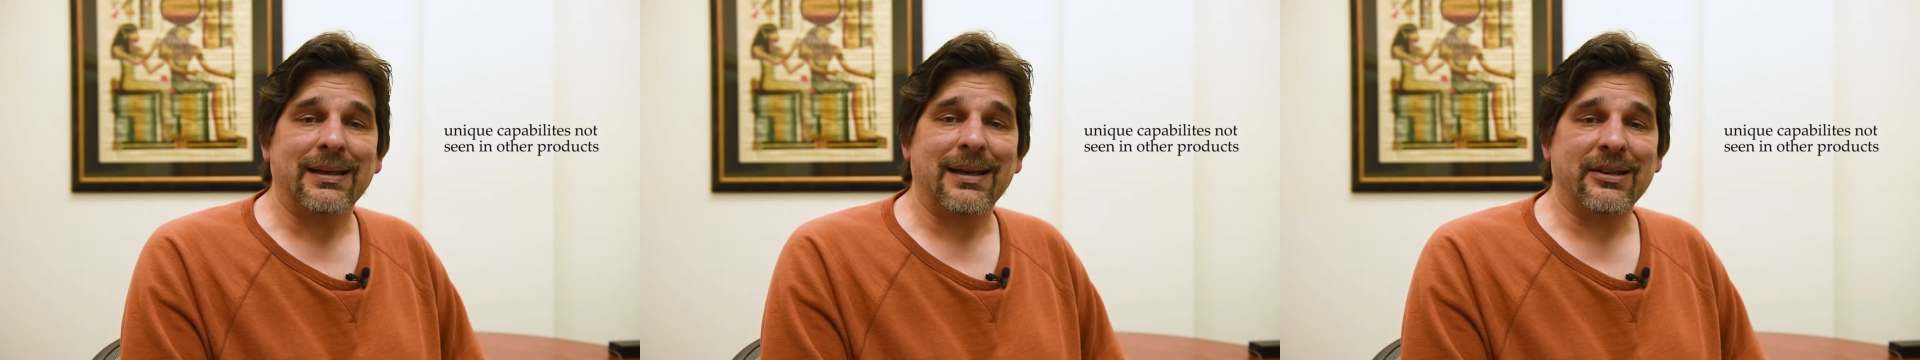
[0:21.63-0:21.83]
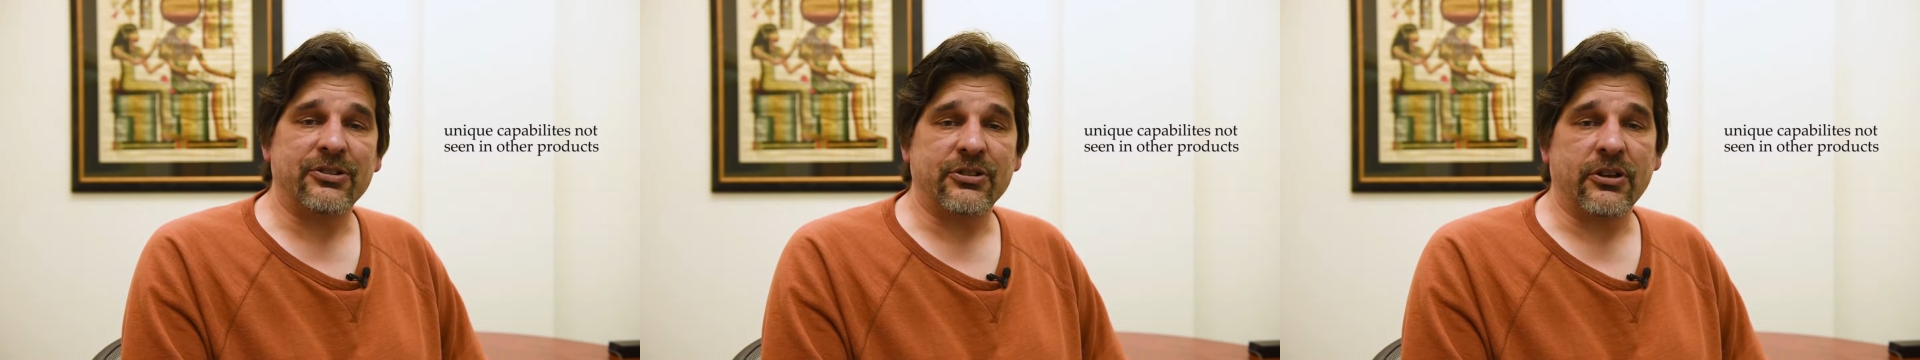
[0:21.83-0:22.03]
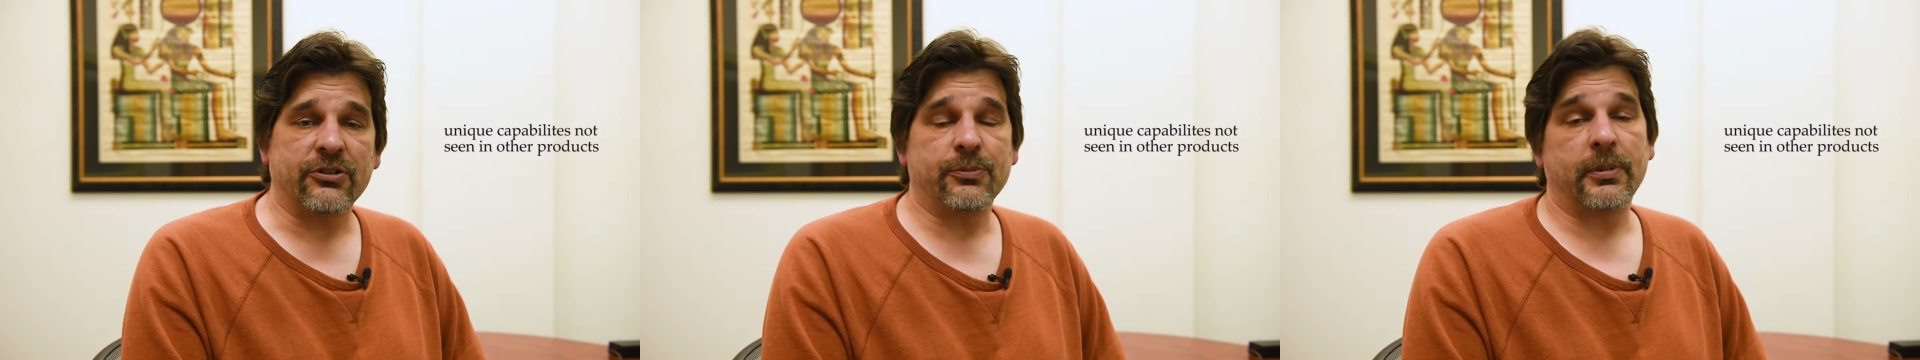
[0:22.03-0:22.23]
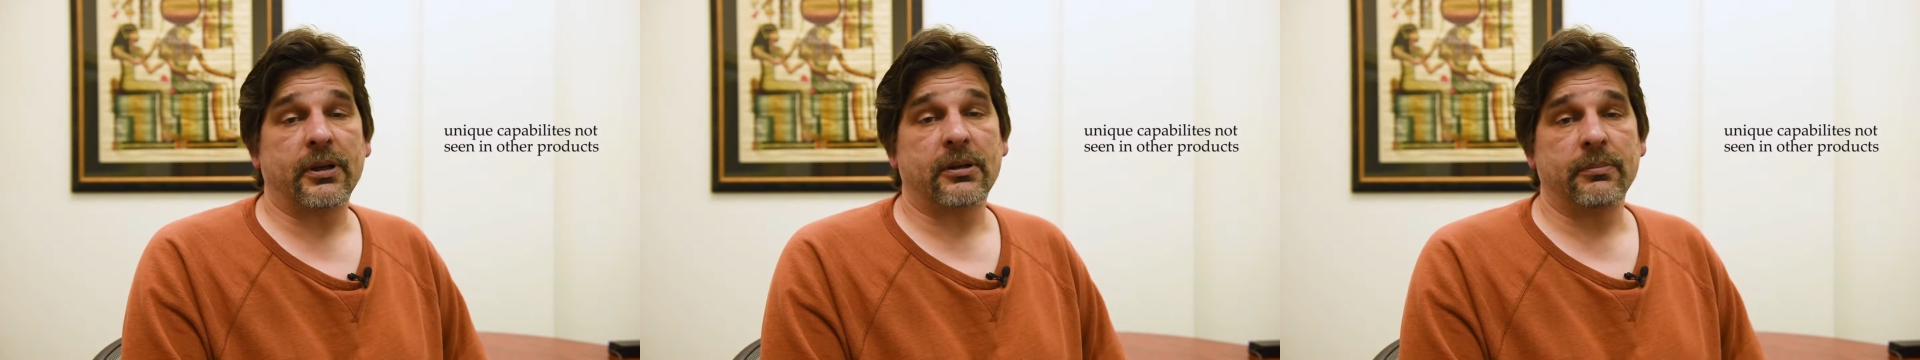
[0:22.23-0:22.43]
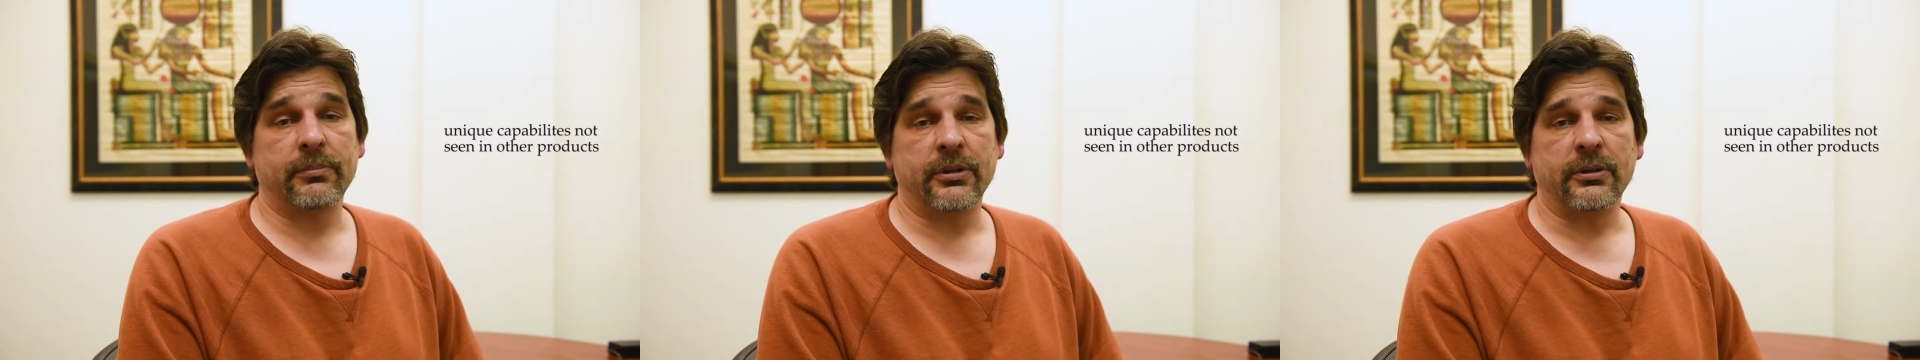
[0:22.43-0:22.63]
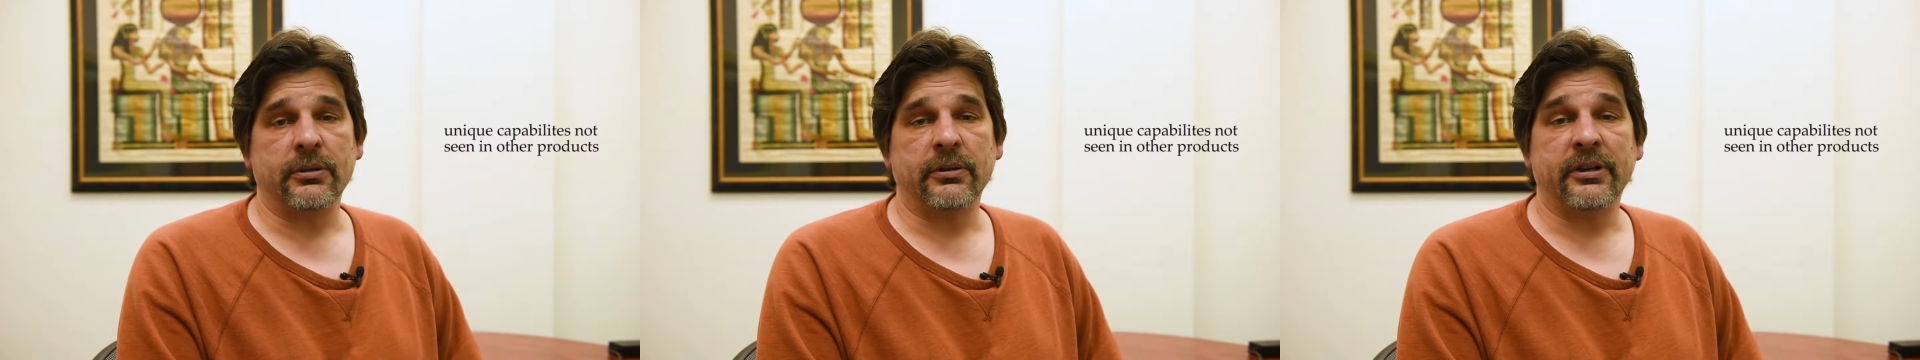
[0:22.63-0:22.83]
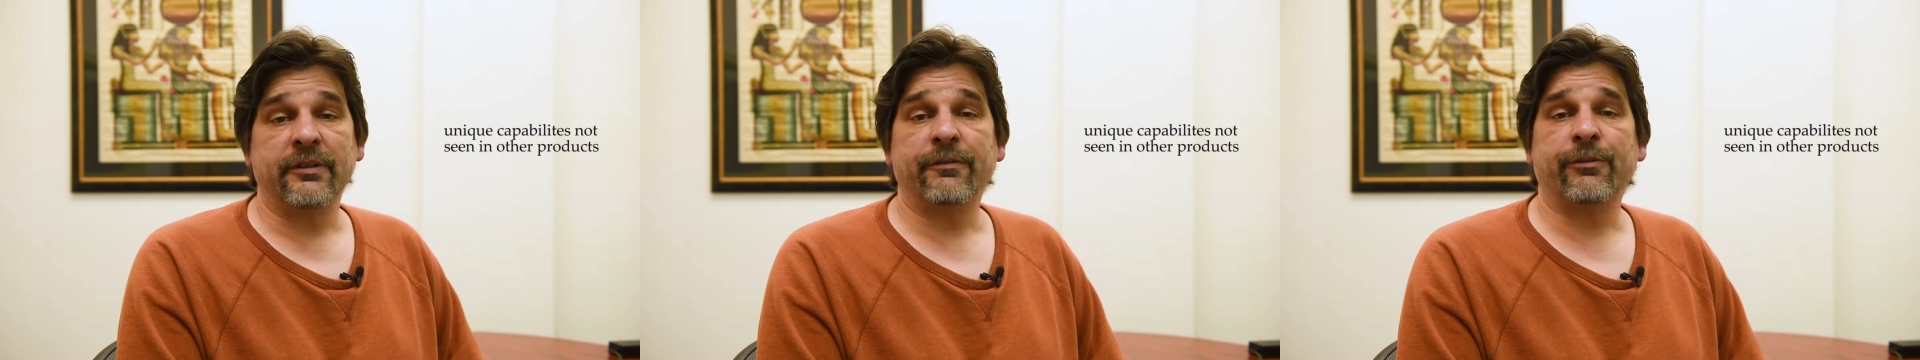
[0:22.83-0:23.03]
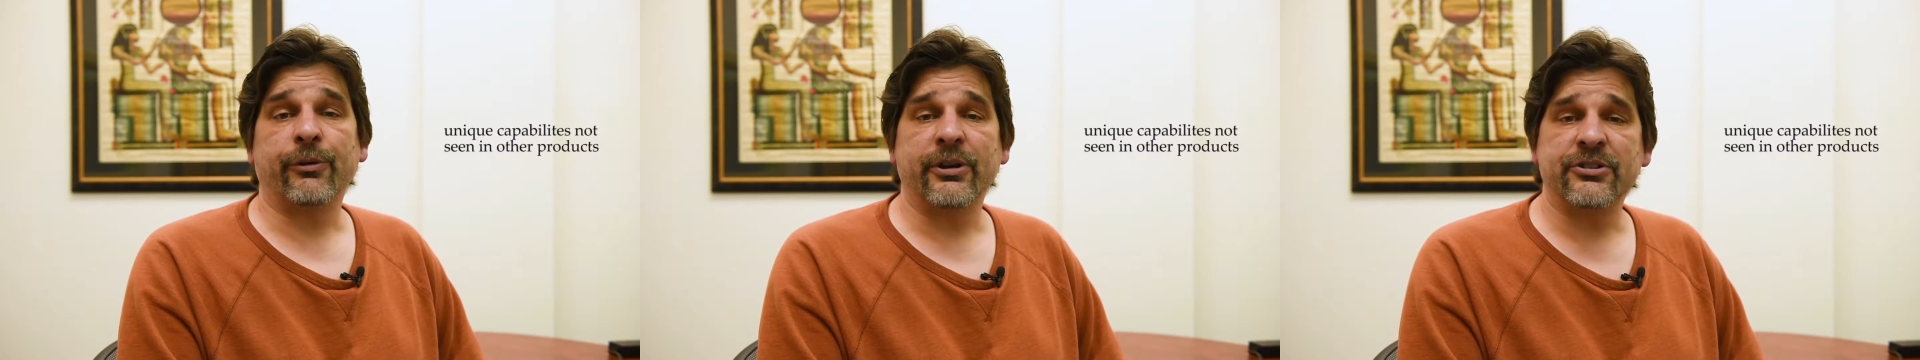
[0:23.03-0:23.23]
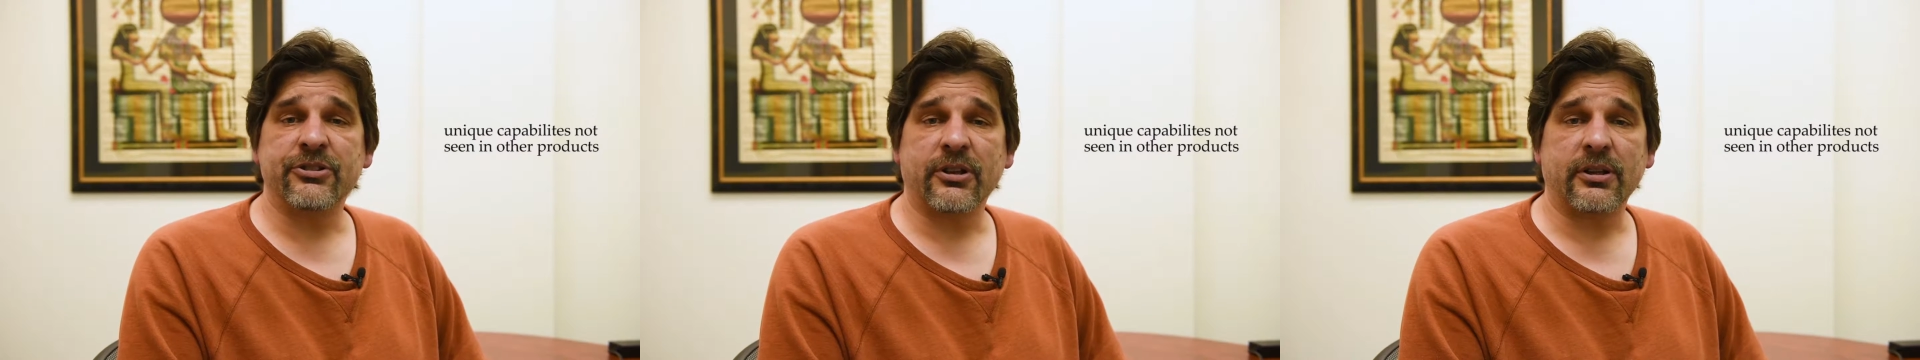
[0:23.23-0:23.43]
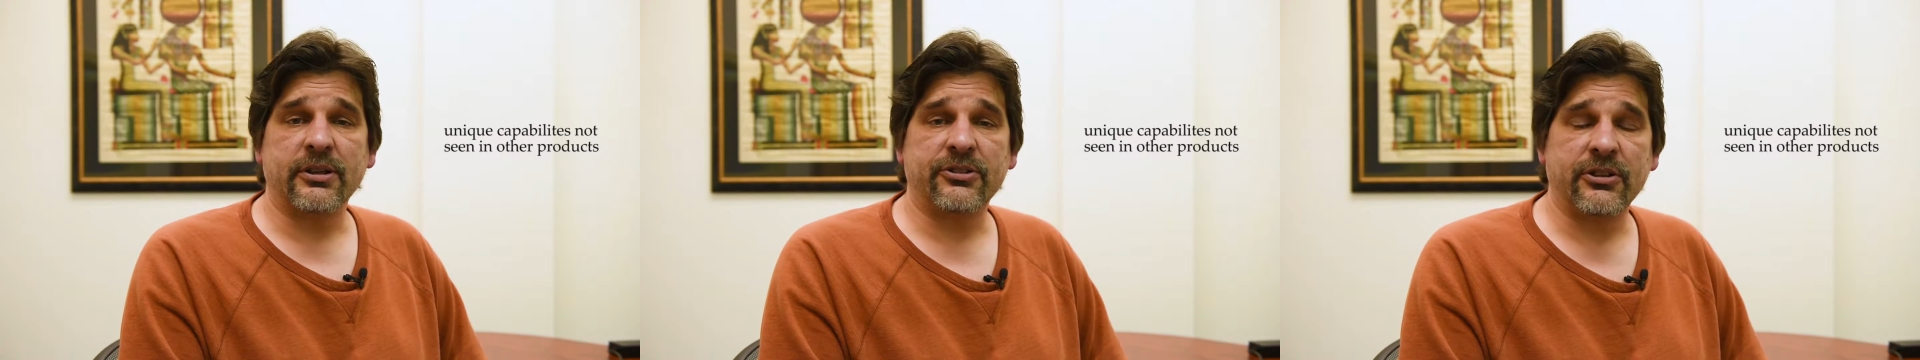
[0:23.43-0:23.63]
a suspect computer in a
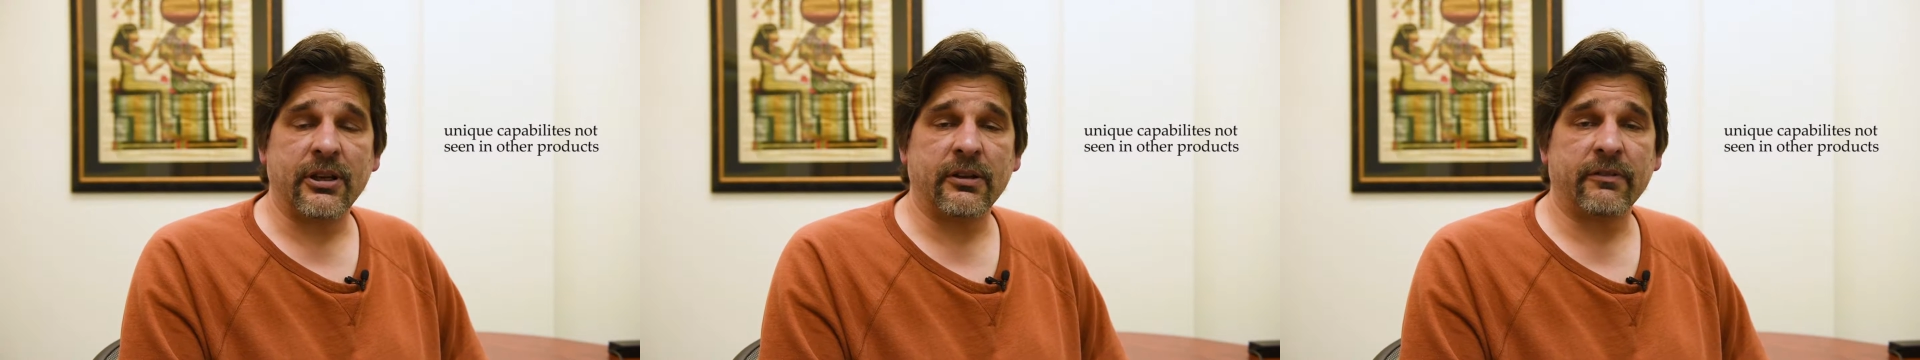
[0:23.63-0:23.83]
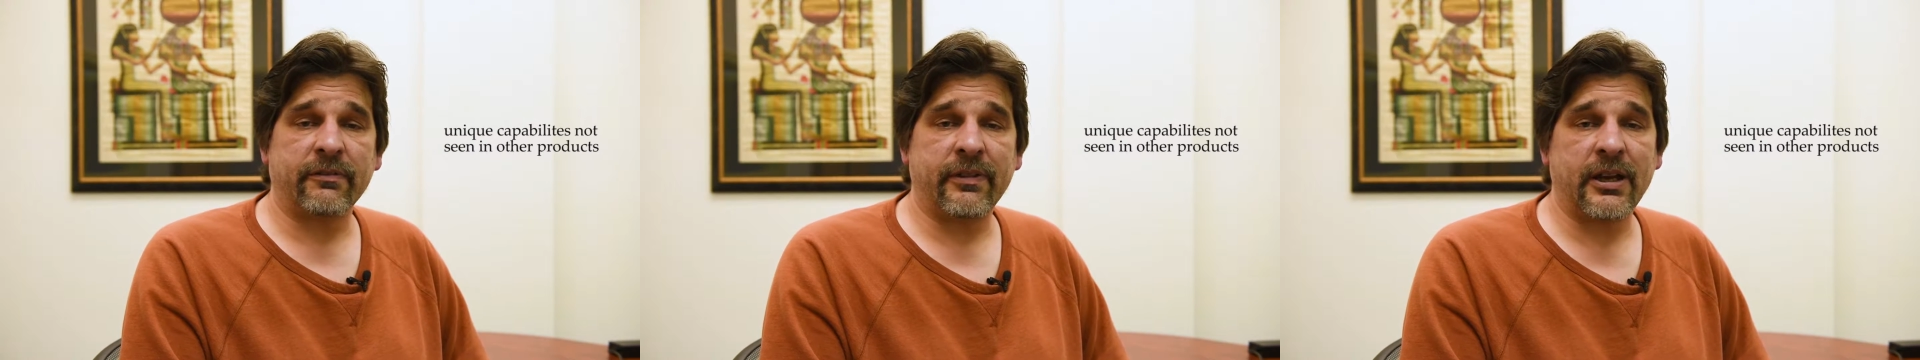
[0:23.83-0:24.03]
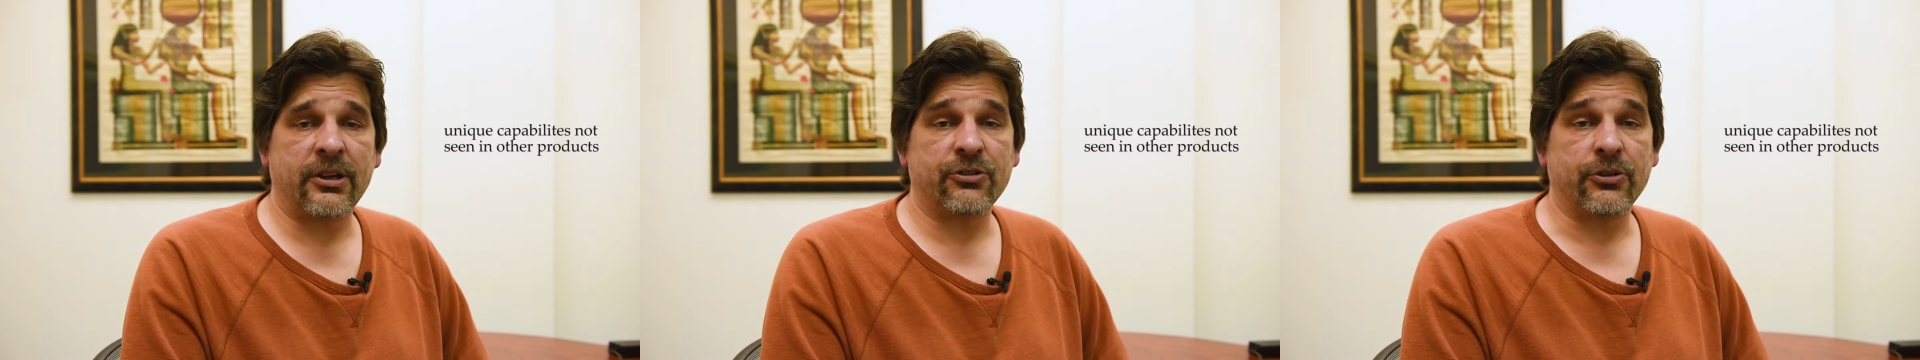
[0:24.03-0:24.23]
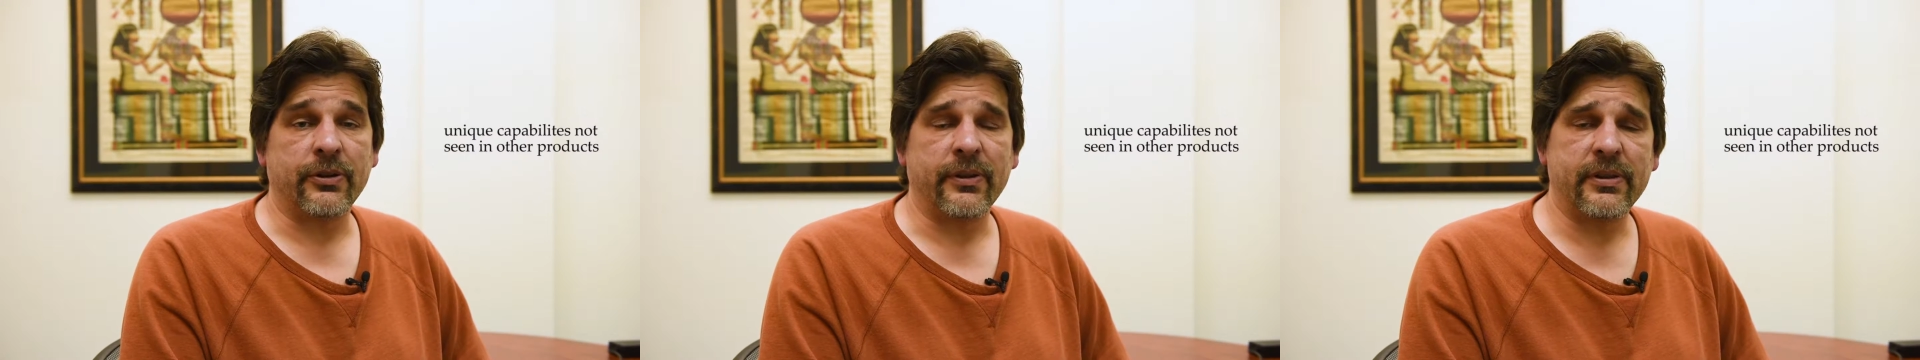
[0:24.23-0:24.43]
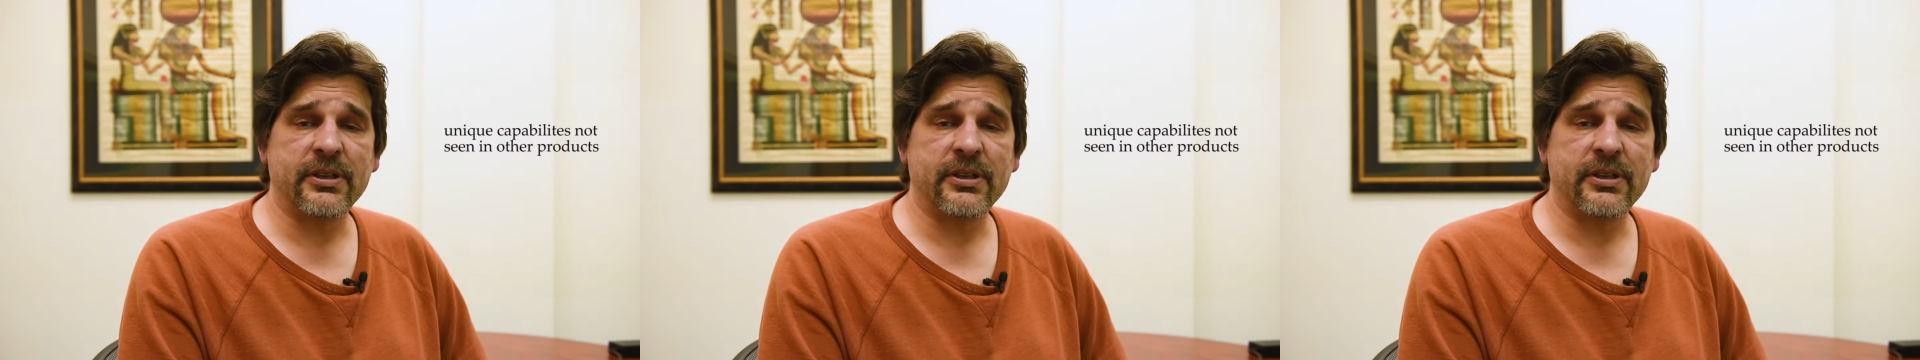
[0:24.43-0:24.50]
forensically sound fashion.